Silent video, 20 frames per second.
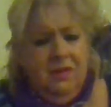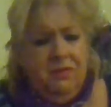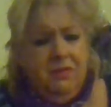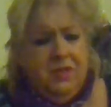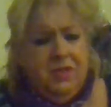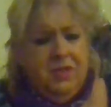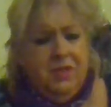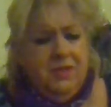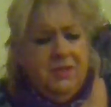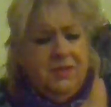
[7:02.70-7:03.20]

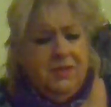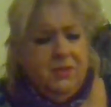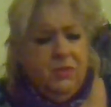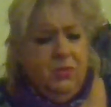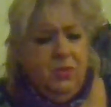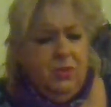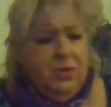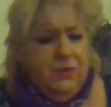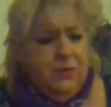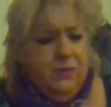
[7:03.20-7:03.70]
because it
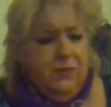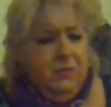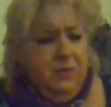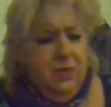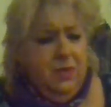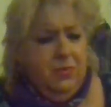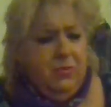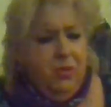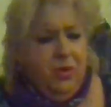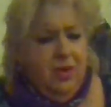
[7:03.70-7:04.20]
works for me
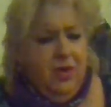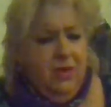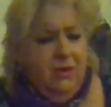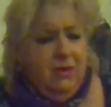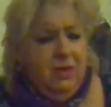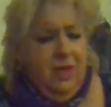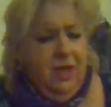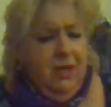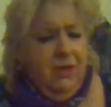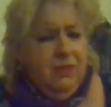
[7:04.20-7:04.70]
to pray out
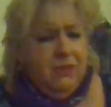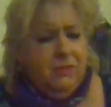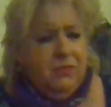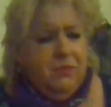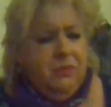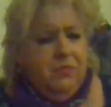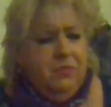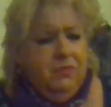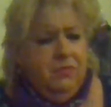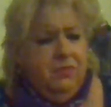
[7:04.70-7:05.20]
loud
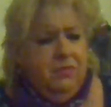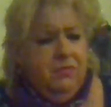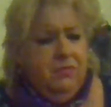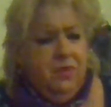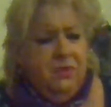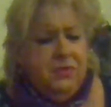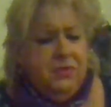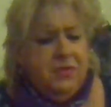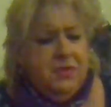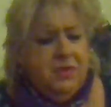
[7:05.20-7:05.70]

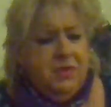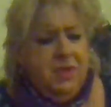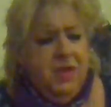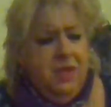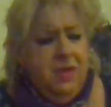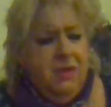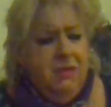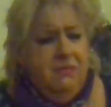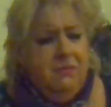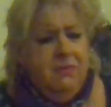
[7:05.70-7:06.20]
most of the
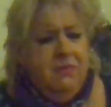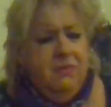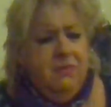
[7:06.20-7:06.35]
time.